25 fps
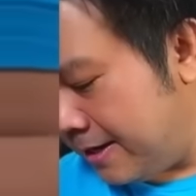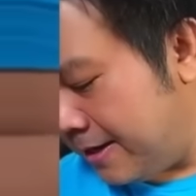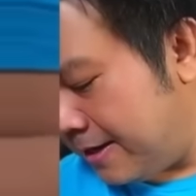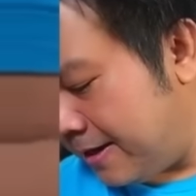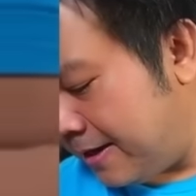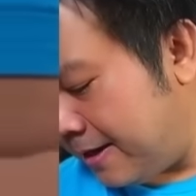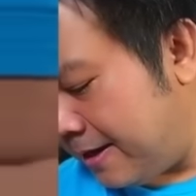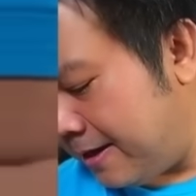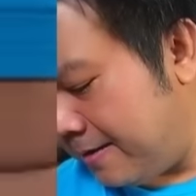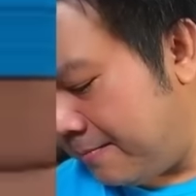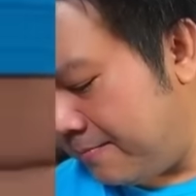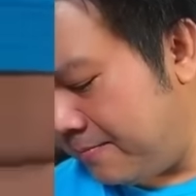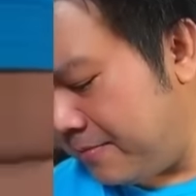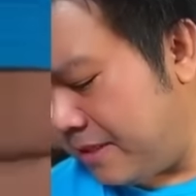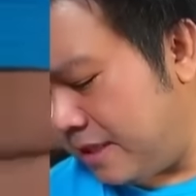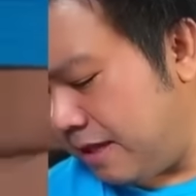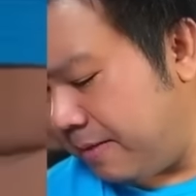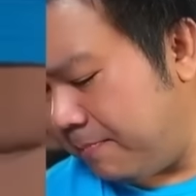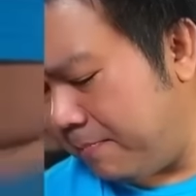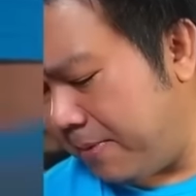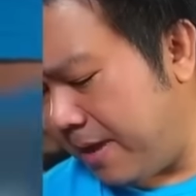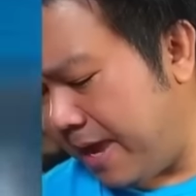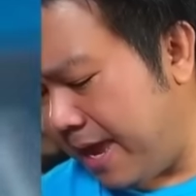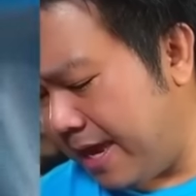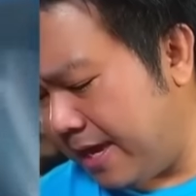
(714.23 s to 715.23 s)
The
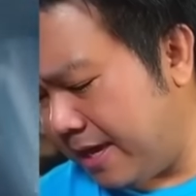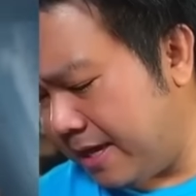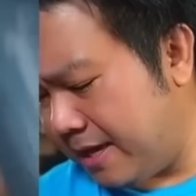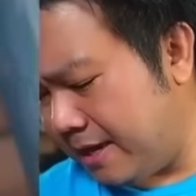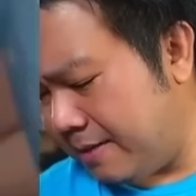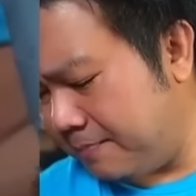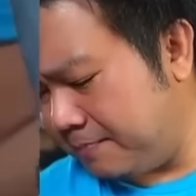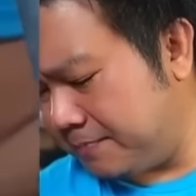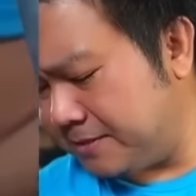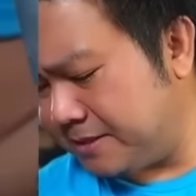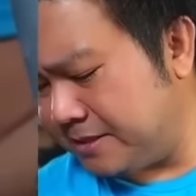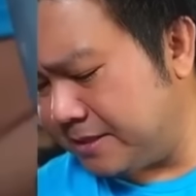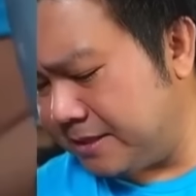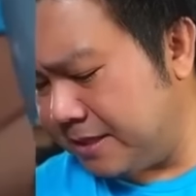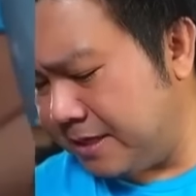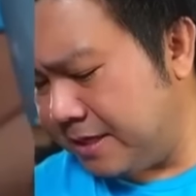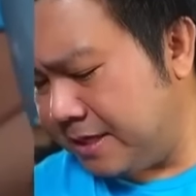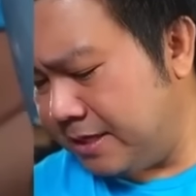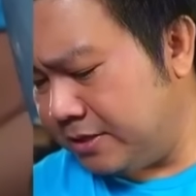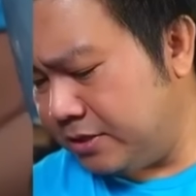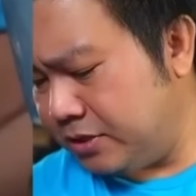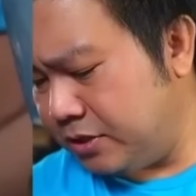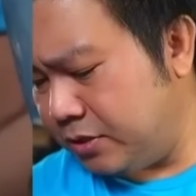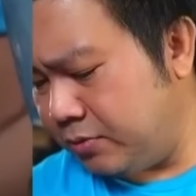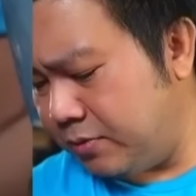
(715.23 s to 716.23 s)
pickups
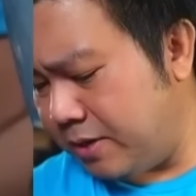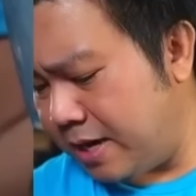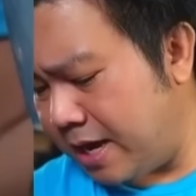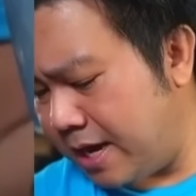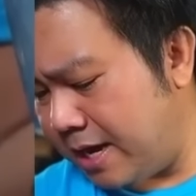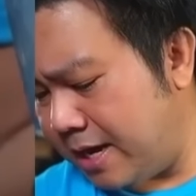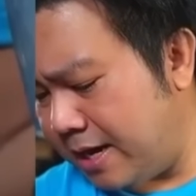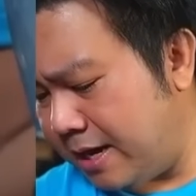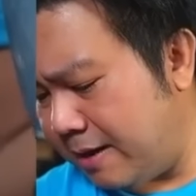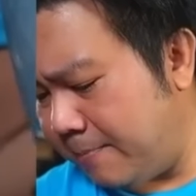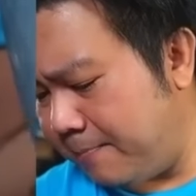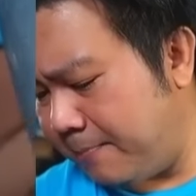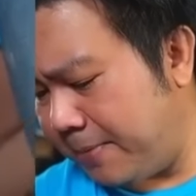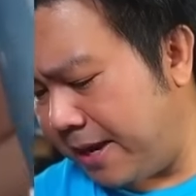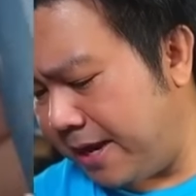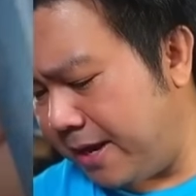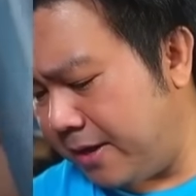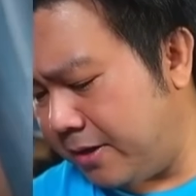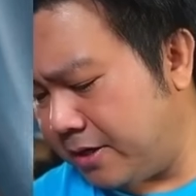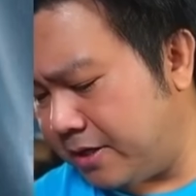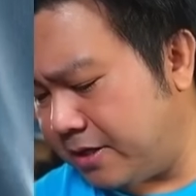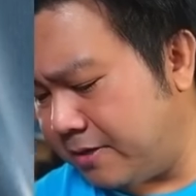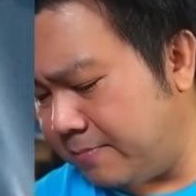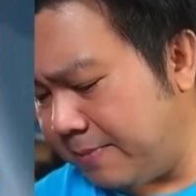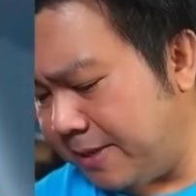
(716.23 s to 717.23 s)
do not appear
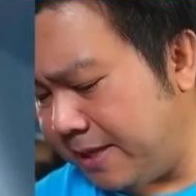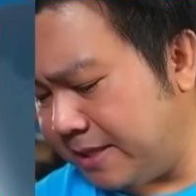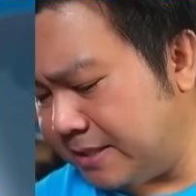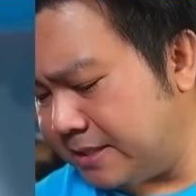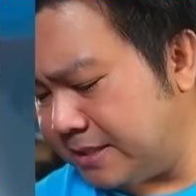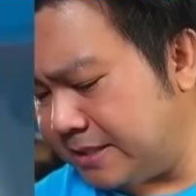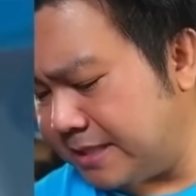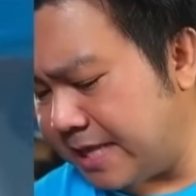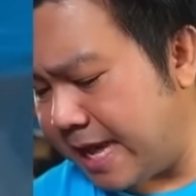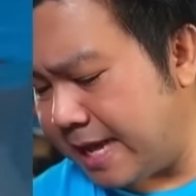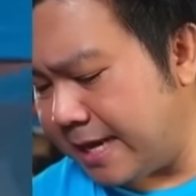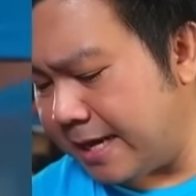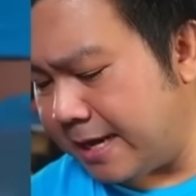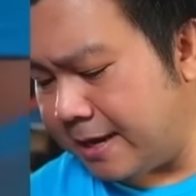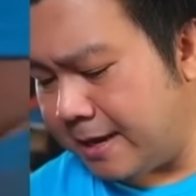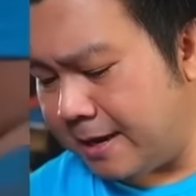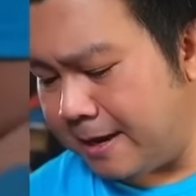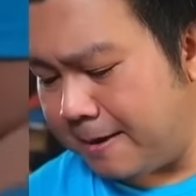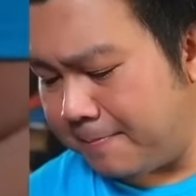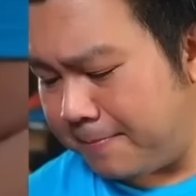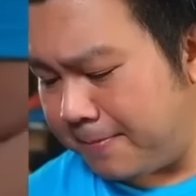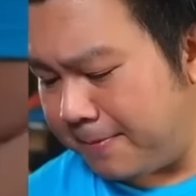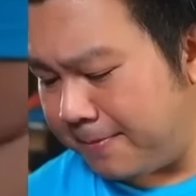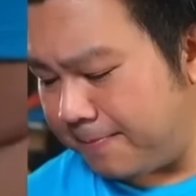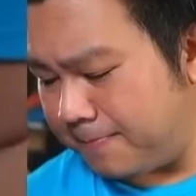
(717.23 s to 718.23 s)
to be set
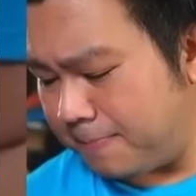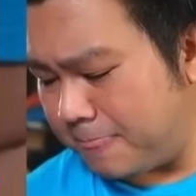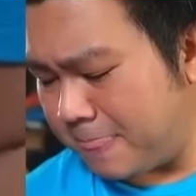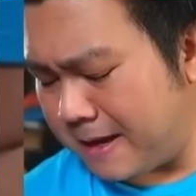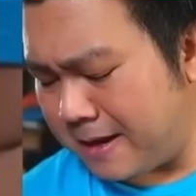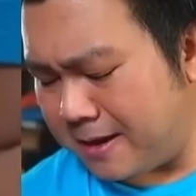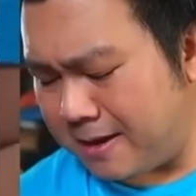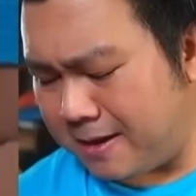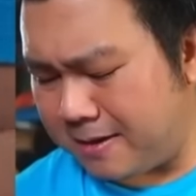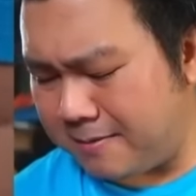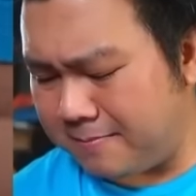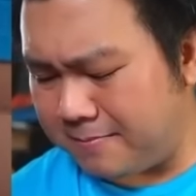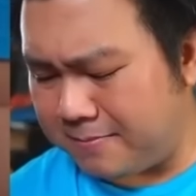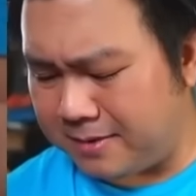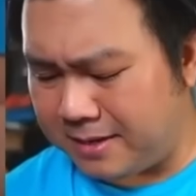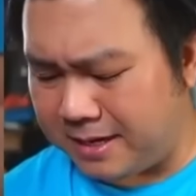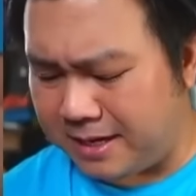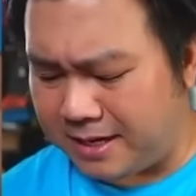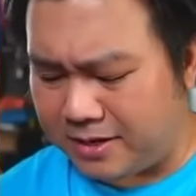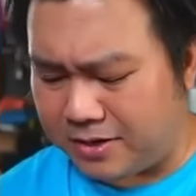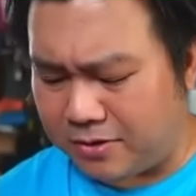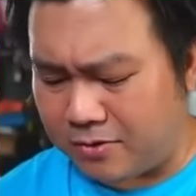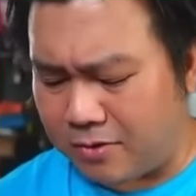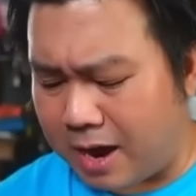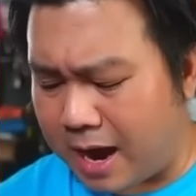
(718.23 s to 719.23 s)
up
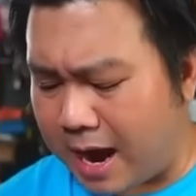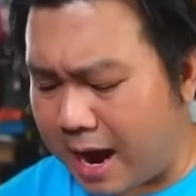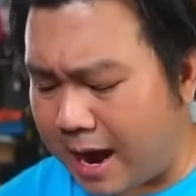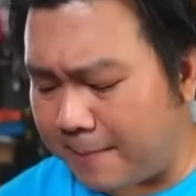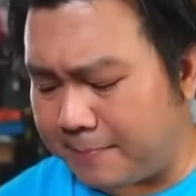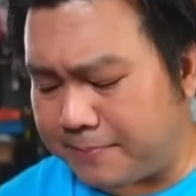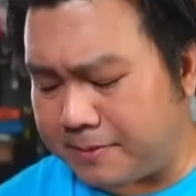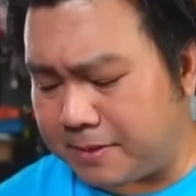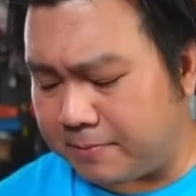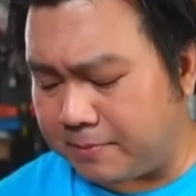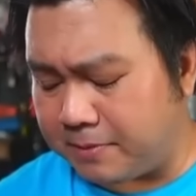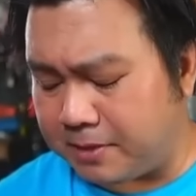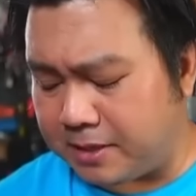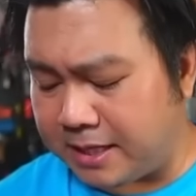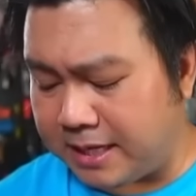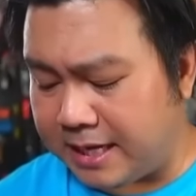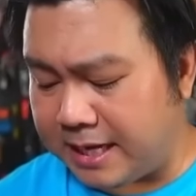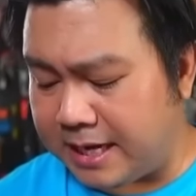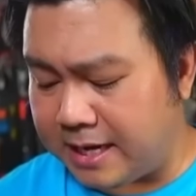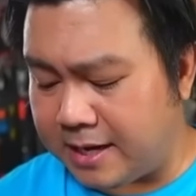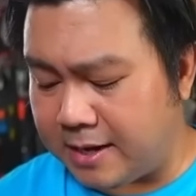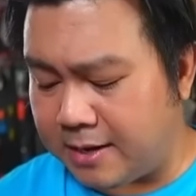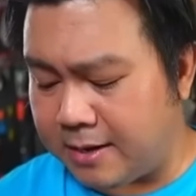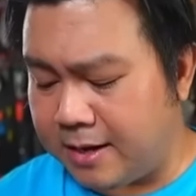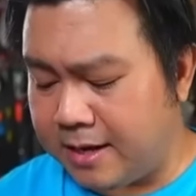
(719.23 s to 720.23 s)
optimally
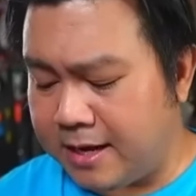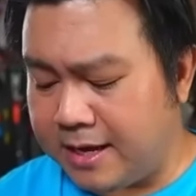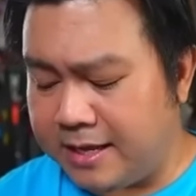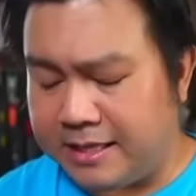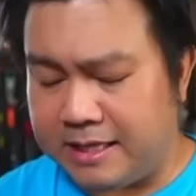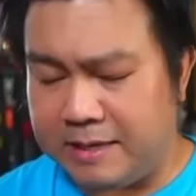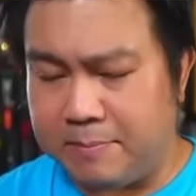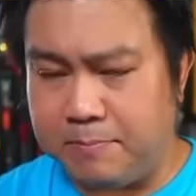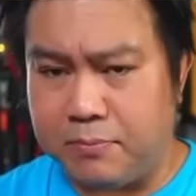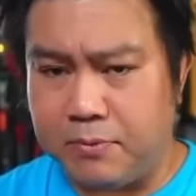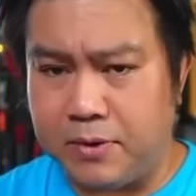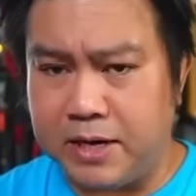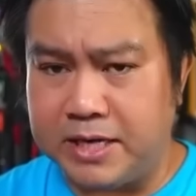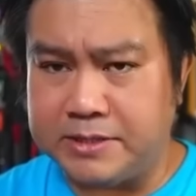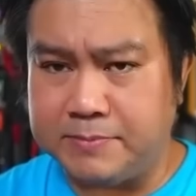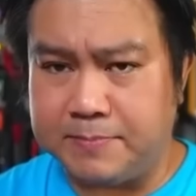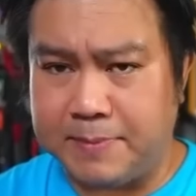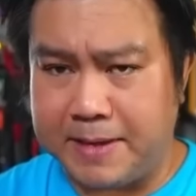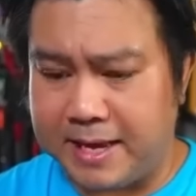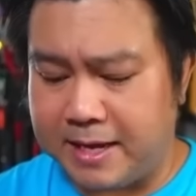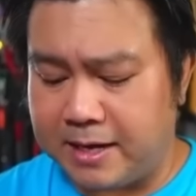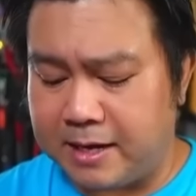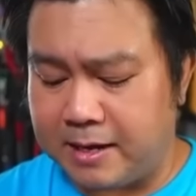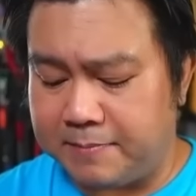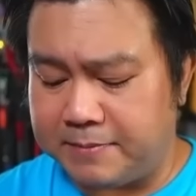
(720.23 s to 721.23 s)
here. The bridge
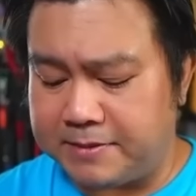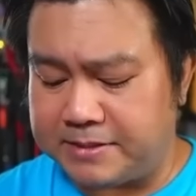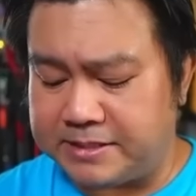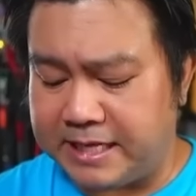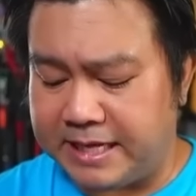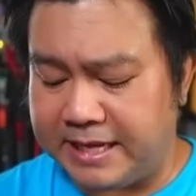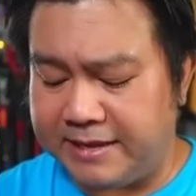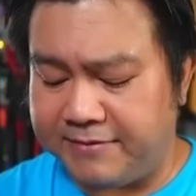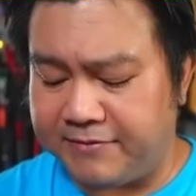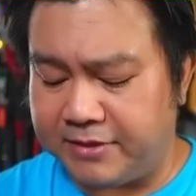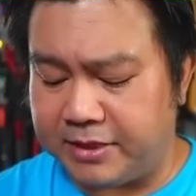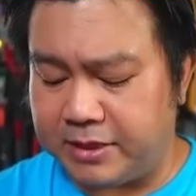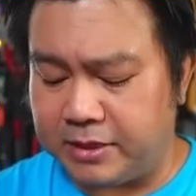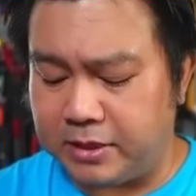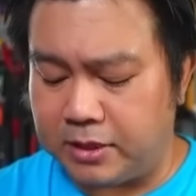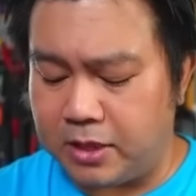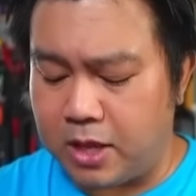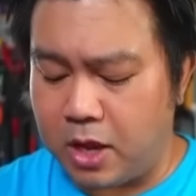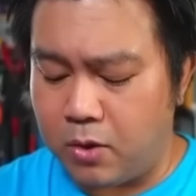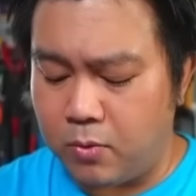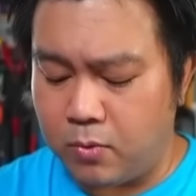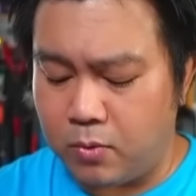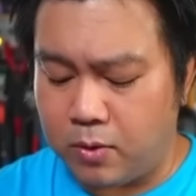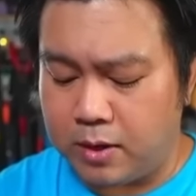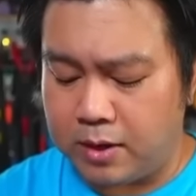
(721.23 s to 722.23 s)
pickup is even
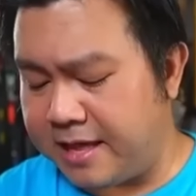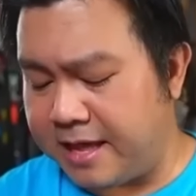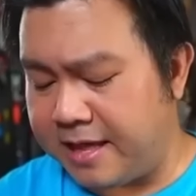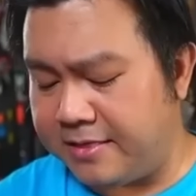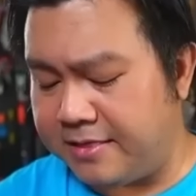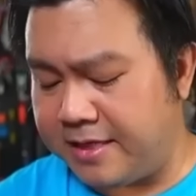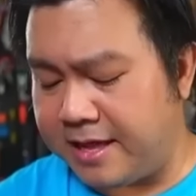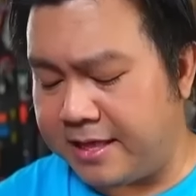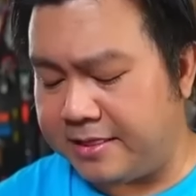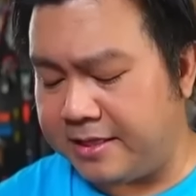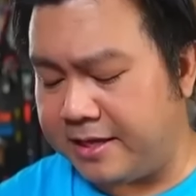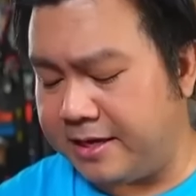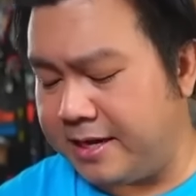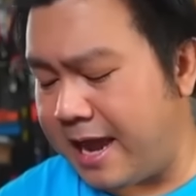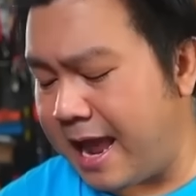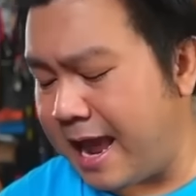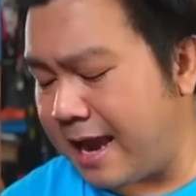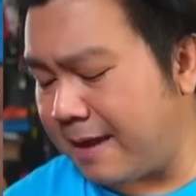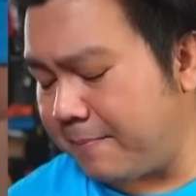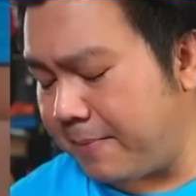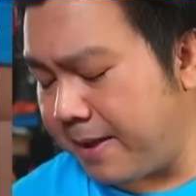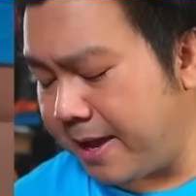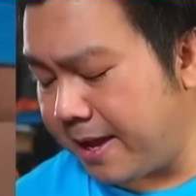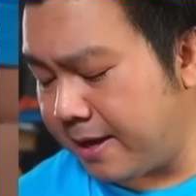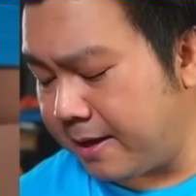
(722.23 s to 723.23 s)
lower than the neck
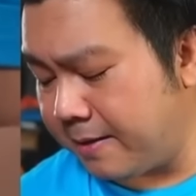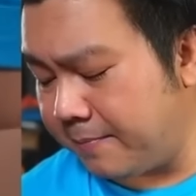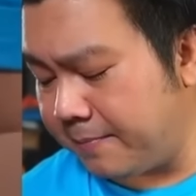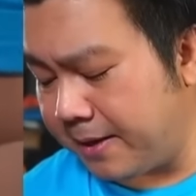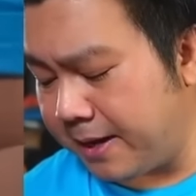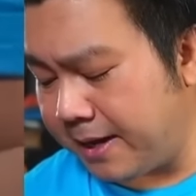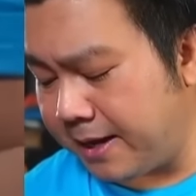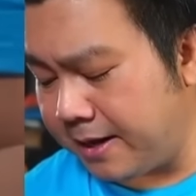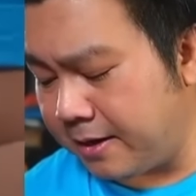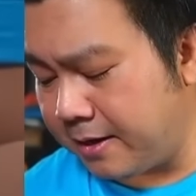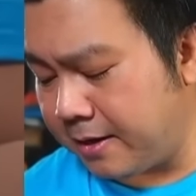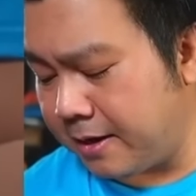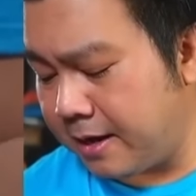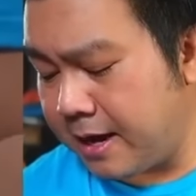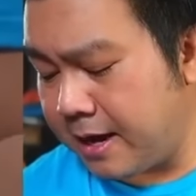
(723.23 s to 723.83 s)
pickup here.